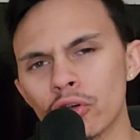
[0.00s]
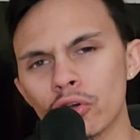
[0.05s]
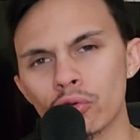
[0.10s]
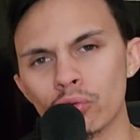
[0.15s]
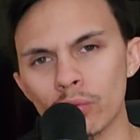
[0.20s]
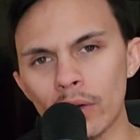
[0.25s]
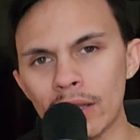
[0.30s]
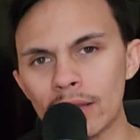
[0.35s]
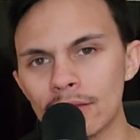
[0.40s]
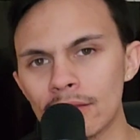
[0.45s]
to
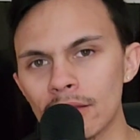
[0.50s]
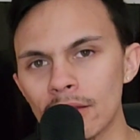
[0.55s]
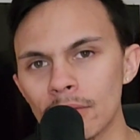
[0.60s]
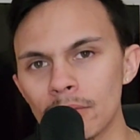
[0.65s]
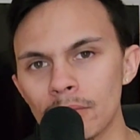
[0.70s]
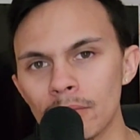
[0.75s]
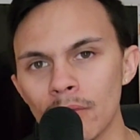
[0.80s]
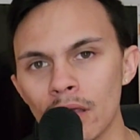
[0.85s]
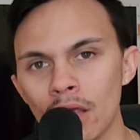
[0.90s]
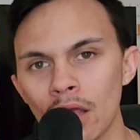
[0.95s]
create
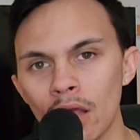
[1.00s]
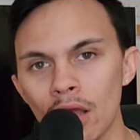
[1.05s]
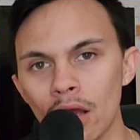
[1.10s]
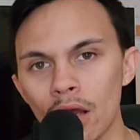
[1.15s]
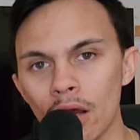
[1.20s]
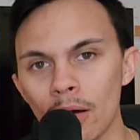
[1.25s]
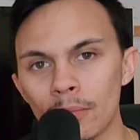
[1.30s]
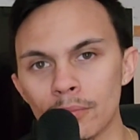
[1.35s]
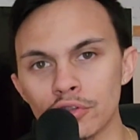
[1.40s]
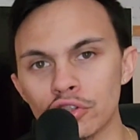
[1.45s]
them
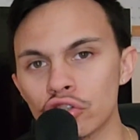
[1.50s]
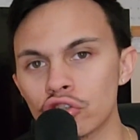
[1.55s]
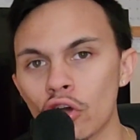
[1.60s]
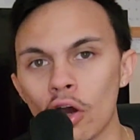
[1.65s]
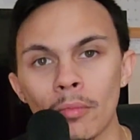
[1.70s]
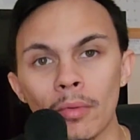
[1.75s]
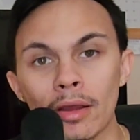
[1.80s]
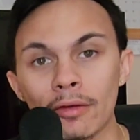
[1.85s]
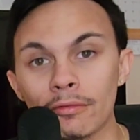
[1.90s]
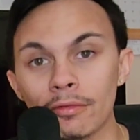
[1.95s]
just
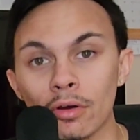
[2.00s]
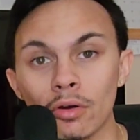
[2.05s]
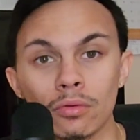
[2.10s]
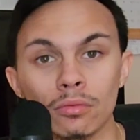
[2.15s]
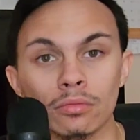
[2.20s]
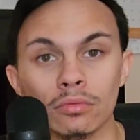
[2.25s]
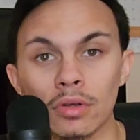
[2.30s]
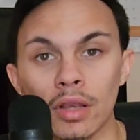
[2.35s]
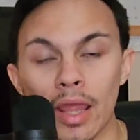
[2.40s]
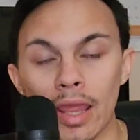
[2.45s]
on my
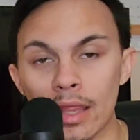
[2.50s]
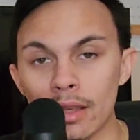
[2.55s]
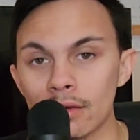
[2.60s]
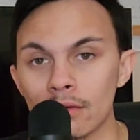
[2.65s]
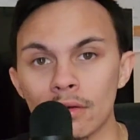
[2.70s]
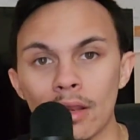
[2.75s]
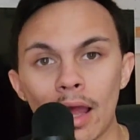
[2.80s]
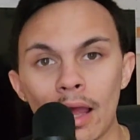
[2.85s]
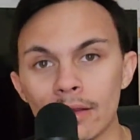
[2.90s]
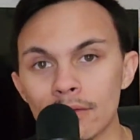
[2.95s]
phone.
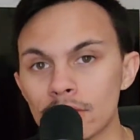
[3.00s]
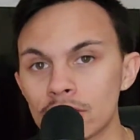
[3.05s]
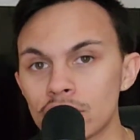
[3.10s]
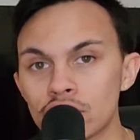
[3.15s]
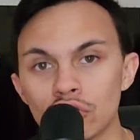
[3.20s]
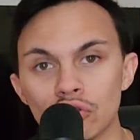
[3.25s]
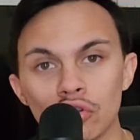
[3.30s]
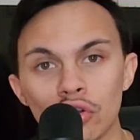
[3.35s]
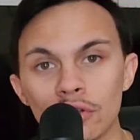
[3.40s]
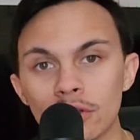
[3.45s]
And I
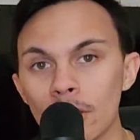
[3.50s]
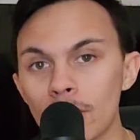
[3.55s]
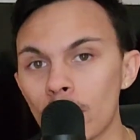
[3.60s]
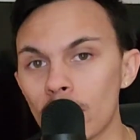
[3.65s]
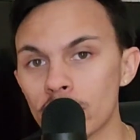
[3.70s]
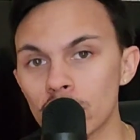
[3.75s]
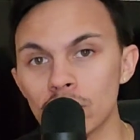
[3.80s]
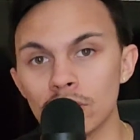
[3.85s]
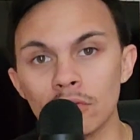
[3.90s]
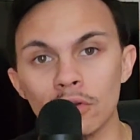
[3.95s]
just looked up
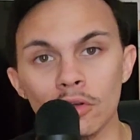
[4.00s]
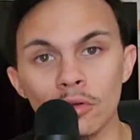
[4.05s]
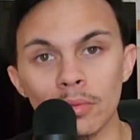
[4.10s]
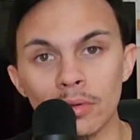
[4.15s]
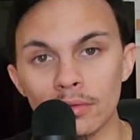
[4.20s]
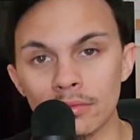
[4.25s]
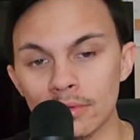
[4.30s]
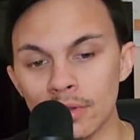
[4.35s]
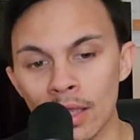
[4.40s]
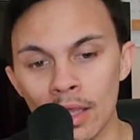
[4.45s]
on YouTube,
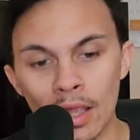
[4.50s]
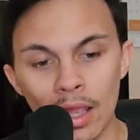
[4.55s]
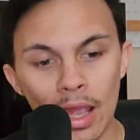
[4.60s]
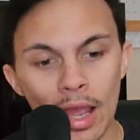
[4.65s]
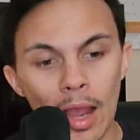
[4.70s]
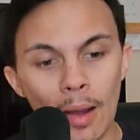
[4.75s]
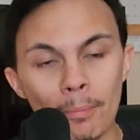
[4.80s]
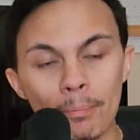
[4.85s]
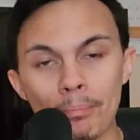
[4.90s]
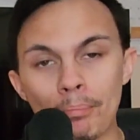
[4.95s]
and
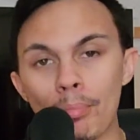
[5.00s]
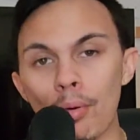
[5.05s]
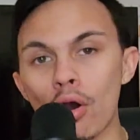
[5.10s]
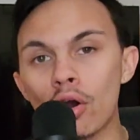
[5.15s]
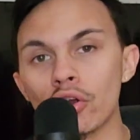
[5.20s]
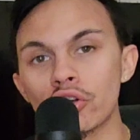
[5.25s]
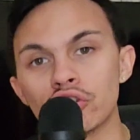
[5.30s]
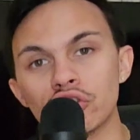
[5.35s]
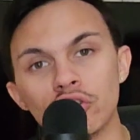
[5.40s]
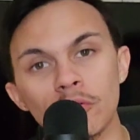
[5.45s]
a
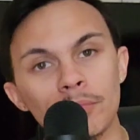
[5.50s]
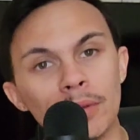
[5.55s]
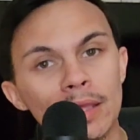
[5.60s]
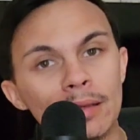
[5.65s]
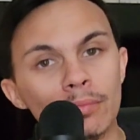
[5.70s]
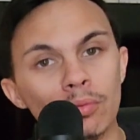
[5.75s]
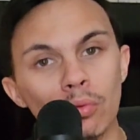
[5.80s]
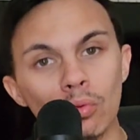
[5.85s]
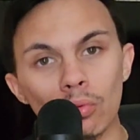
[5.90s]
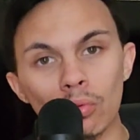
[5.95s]
bunch of
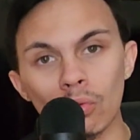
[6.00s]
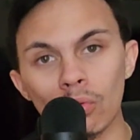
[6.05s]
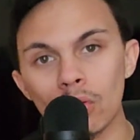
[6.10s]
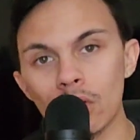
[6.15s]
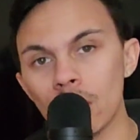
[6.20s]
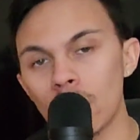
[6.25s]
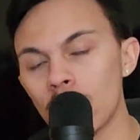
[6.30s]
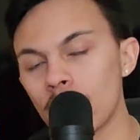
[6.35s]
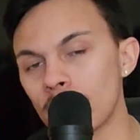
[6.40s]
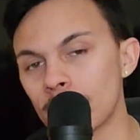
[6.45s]
people
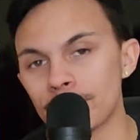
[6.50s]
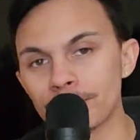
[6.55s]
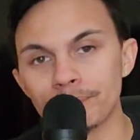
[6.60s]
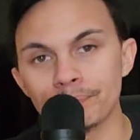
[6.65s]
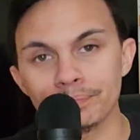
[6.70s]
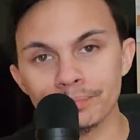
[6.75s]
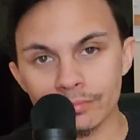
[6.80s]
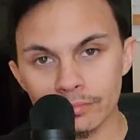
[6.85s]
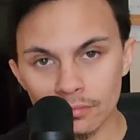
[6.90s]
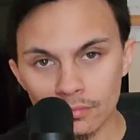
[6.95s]

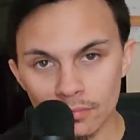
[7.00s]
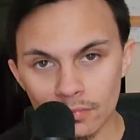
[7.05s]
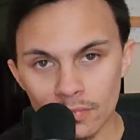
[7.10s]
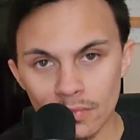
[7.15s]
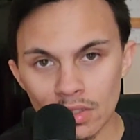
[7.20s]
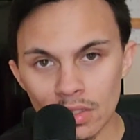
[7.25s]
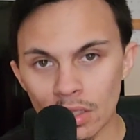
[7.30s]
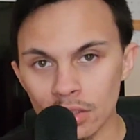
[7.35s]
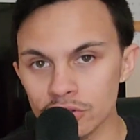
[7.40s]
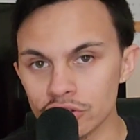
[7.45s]

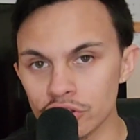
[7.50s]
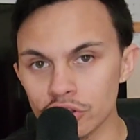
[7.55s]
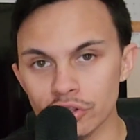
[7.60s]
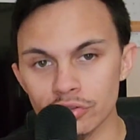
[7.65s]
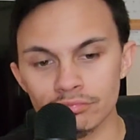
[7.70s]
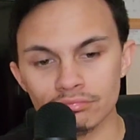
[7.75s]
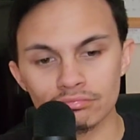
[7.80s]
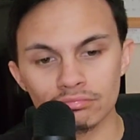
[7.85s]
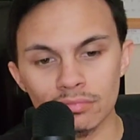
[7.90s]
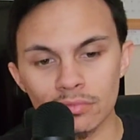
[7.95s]

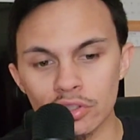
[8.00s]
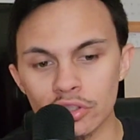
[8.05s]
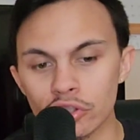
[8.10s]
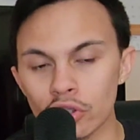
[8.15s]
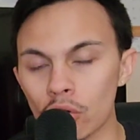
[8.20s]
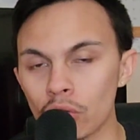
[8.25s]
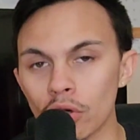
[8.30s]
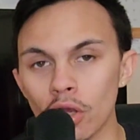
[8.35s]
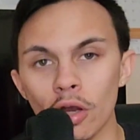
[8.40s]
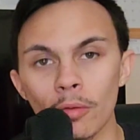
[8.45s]
just
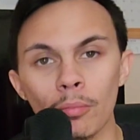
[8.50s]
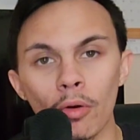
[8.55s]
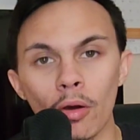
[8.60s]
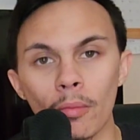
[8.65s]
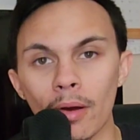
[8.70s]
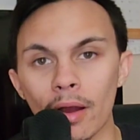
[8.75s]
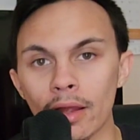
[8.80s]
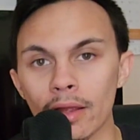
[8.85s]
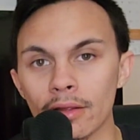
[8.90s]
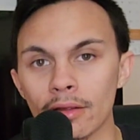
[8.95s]
showed up on